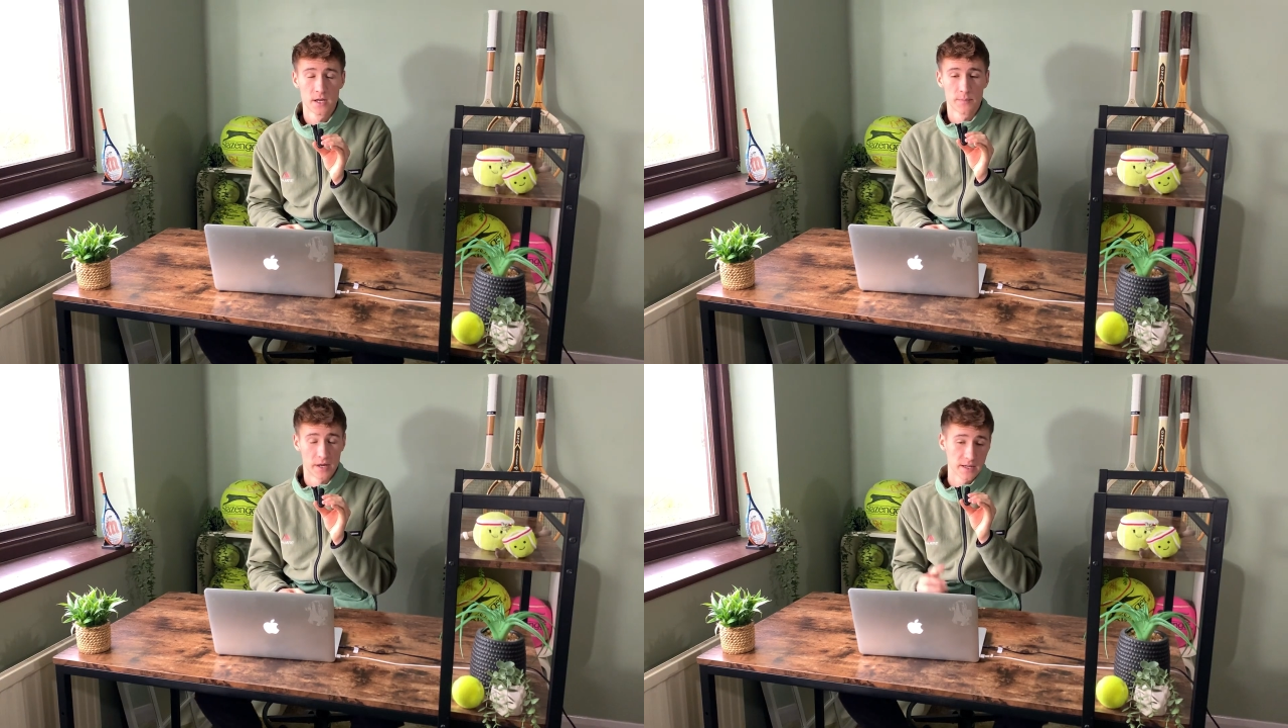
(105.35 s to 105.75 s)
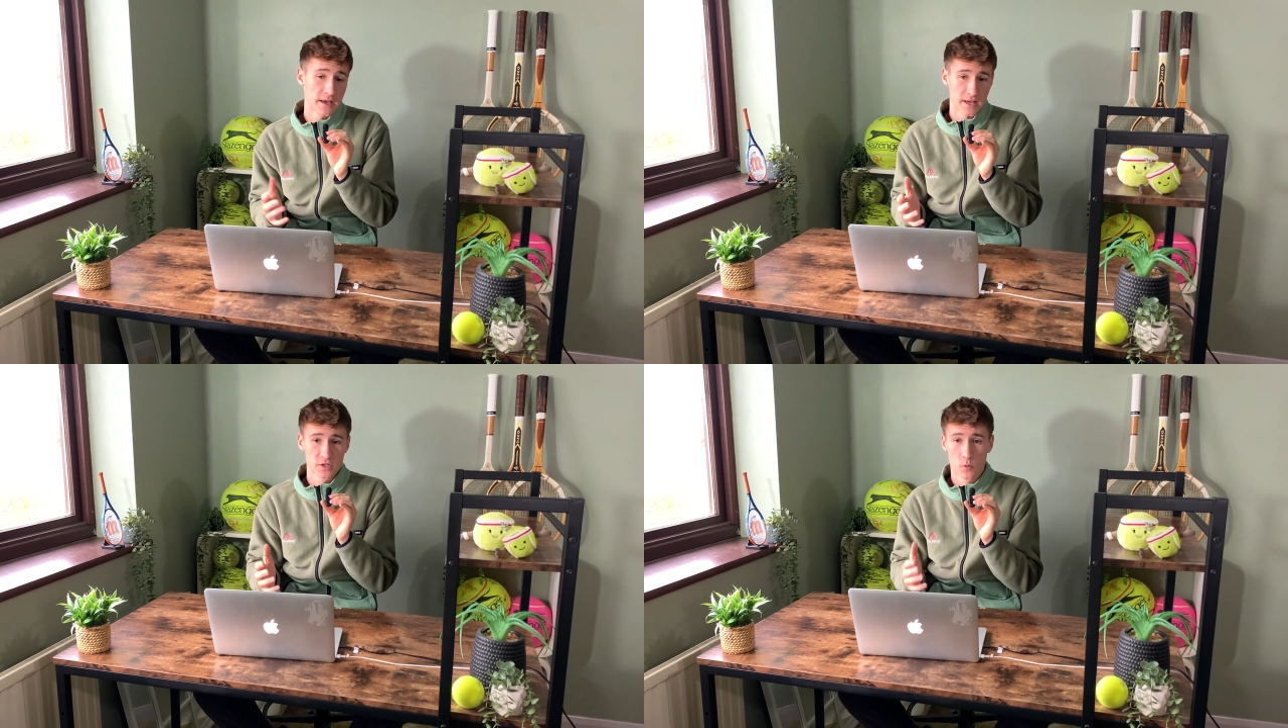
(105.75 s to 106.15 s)
But yeah,
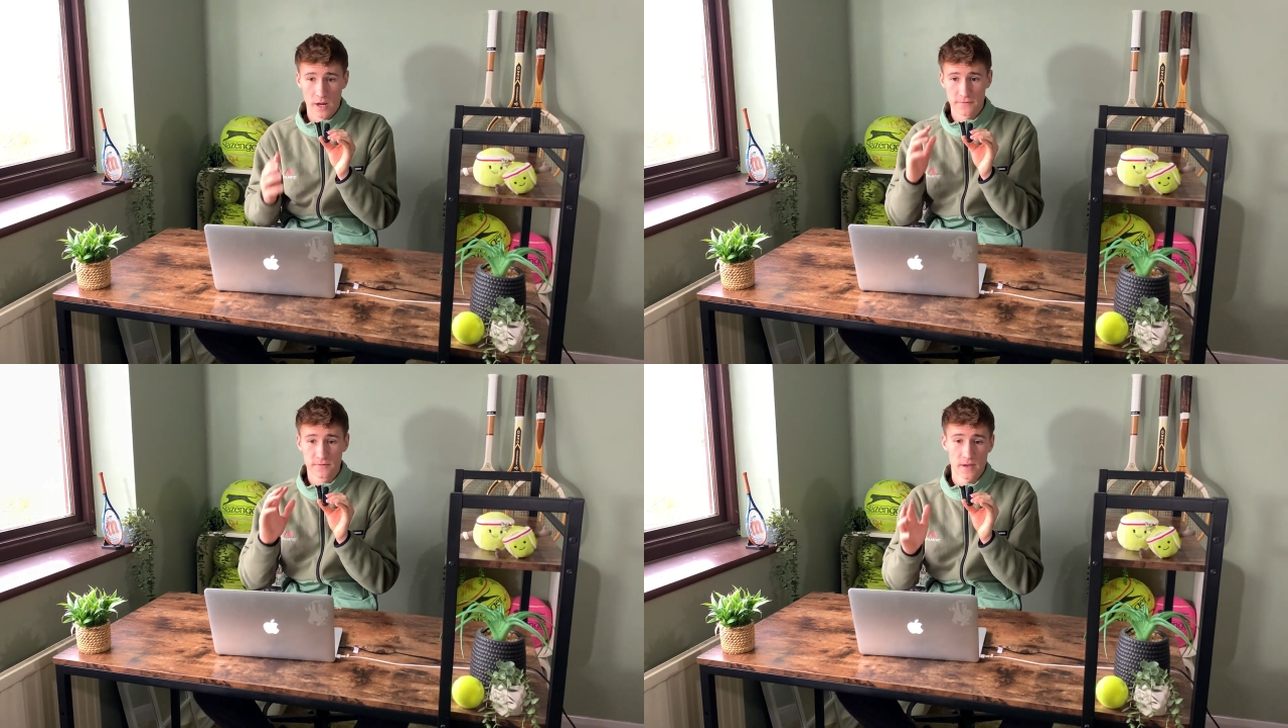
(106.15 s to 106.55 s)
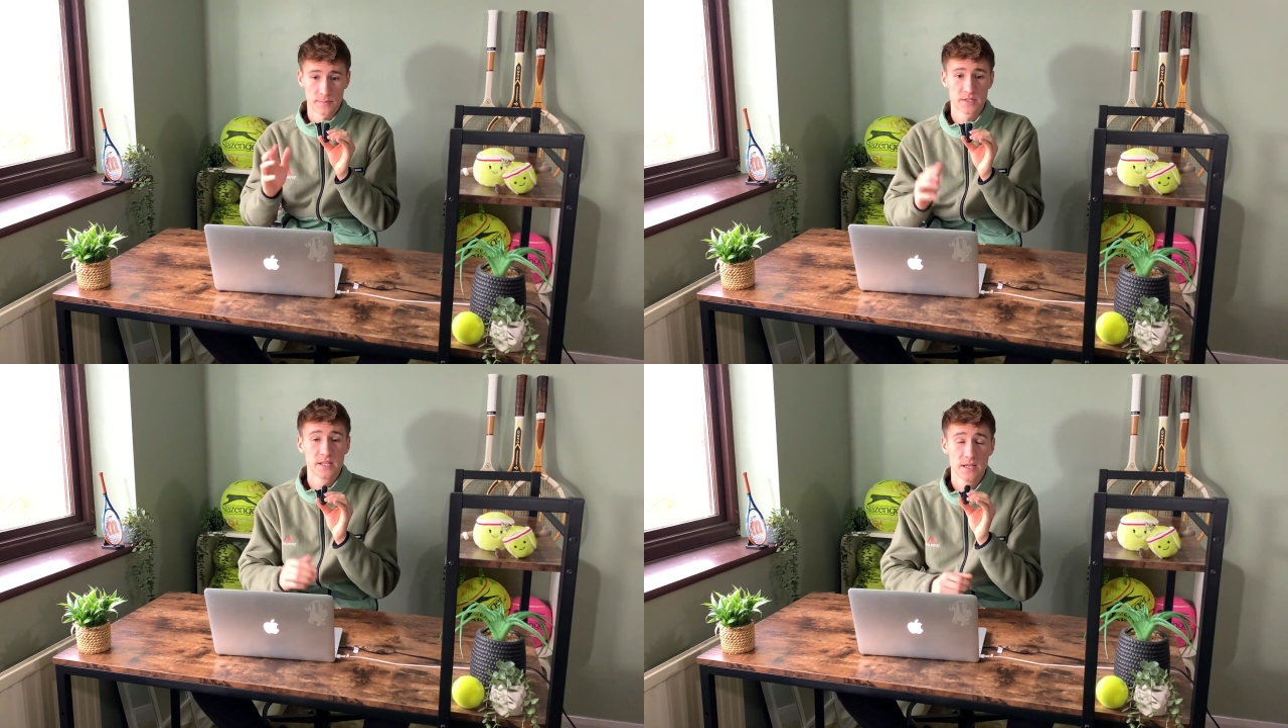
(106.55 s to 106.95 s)
that's what
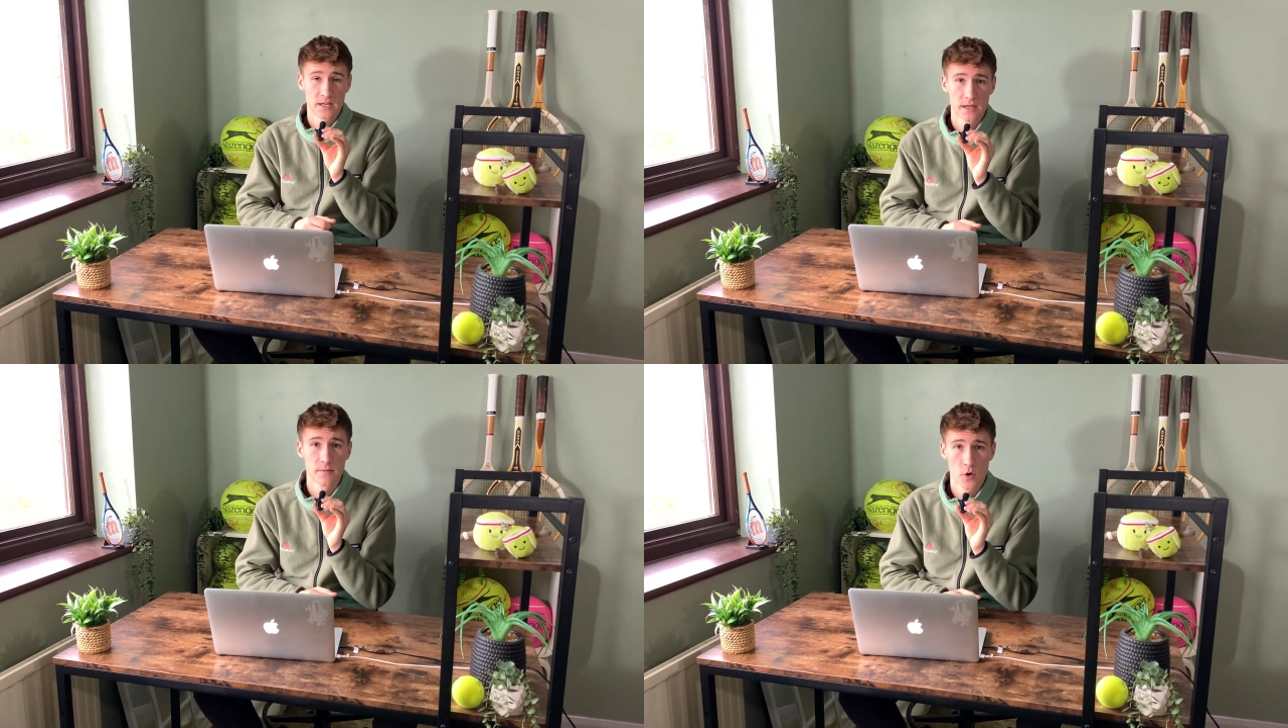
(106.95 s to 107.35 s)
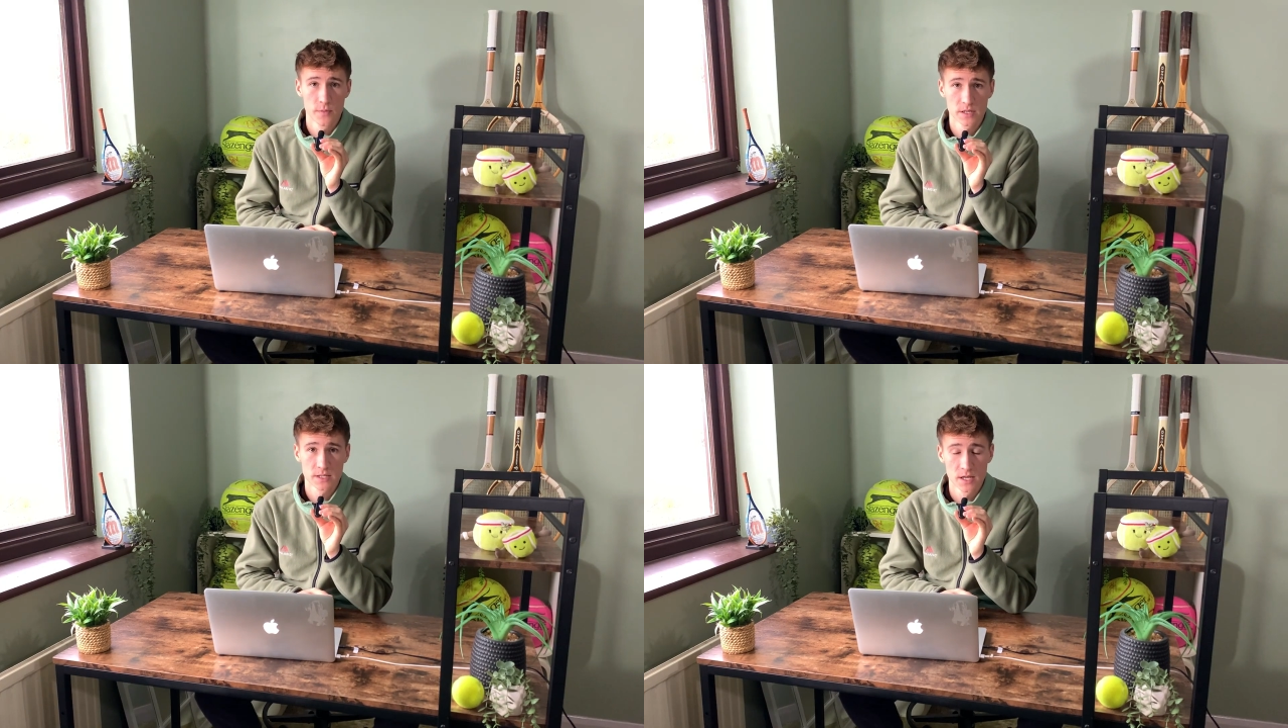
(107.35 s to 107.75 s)
I'm seeing at the
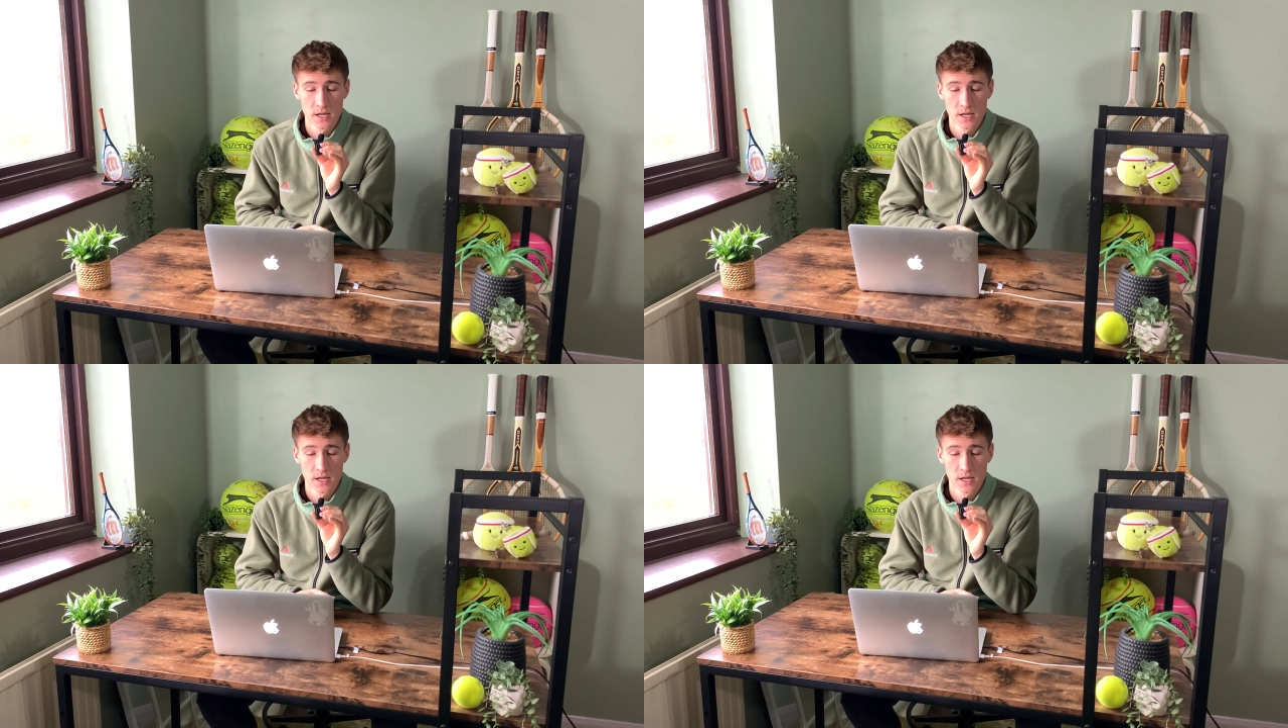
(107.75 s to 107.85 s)
moment.